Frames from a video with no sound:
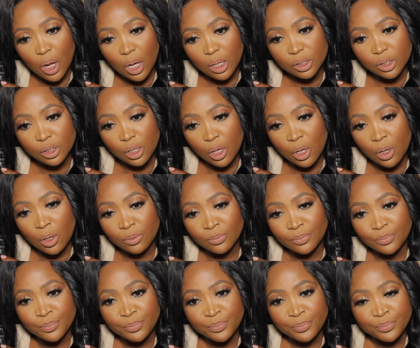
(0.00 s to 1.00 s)

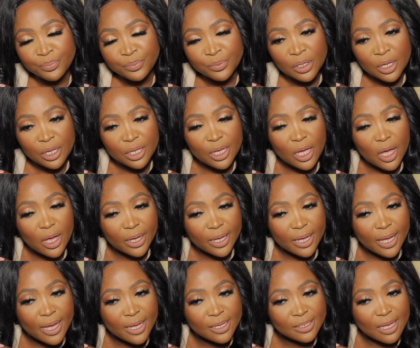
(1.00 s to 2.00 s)
So yeah,
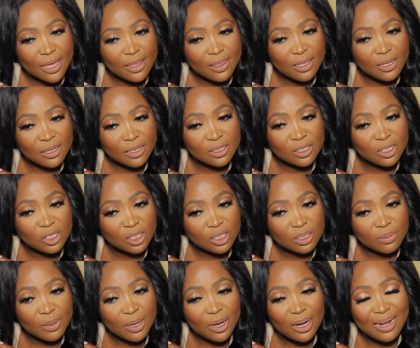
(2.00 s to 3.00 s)
guys, I think it's just
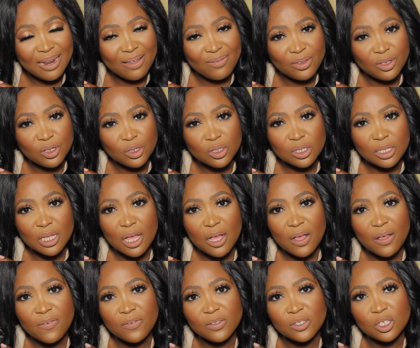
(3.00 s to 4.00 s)
about loving
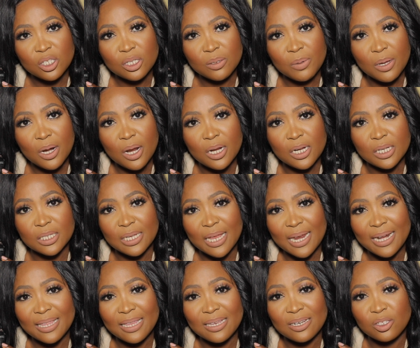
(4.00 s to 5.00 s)
yourself. It's just about
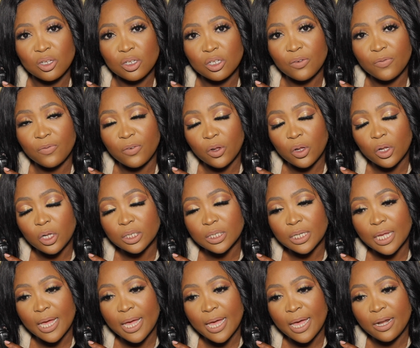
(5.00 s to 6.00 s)
understanding that it's not your fault,
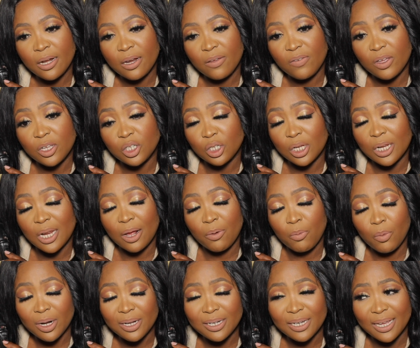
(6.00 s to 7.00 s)
and eventually, like,
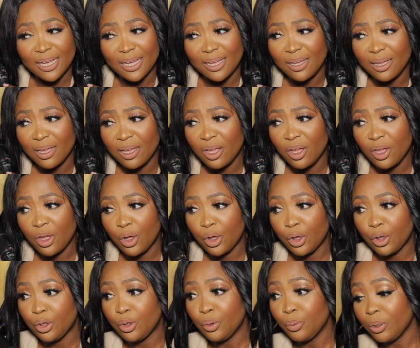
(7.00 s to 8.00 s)
one day
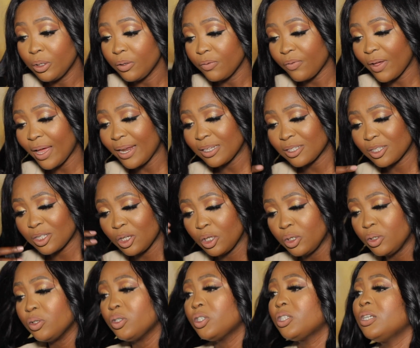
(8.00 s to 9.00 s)
you will find a
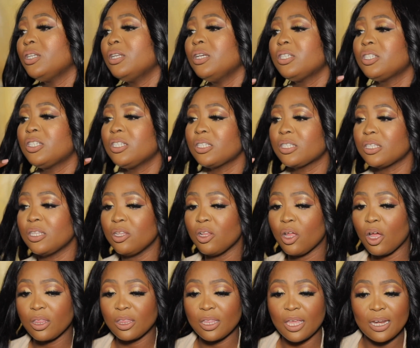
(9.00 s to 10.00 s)
solution. It's just
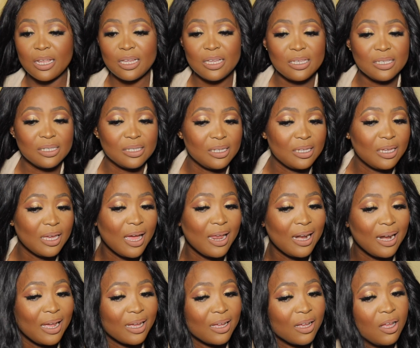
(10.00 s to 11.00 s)
not that easy.
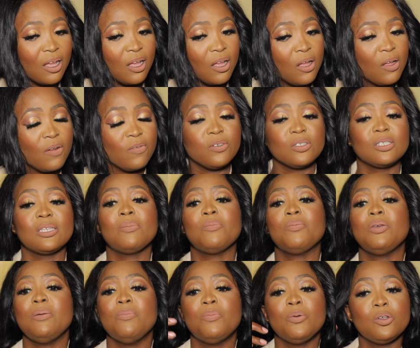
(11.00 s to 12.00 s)
And like, for some
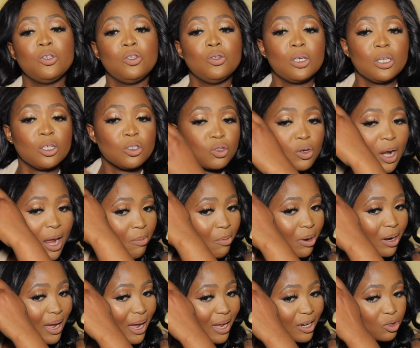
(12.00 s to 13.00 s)
people, you can try
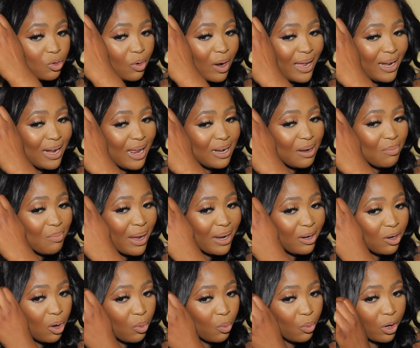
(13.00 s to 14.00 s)
what I tried and it might
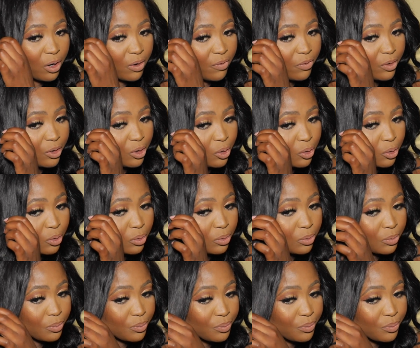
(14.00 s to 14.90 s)
not work for you.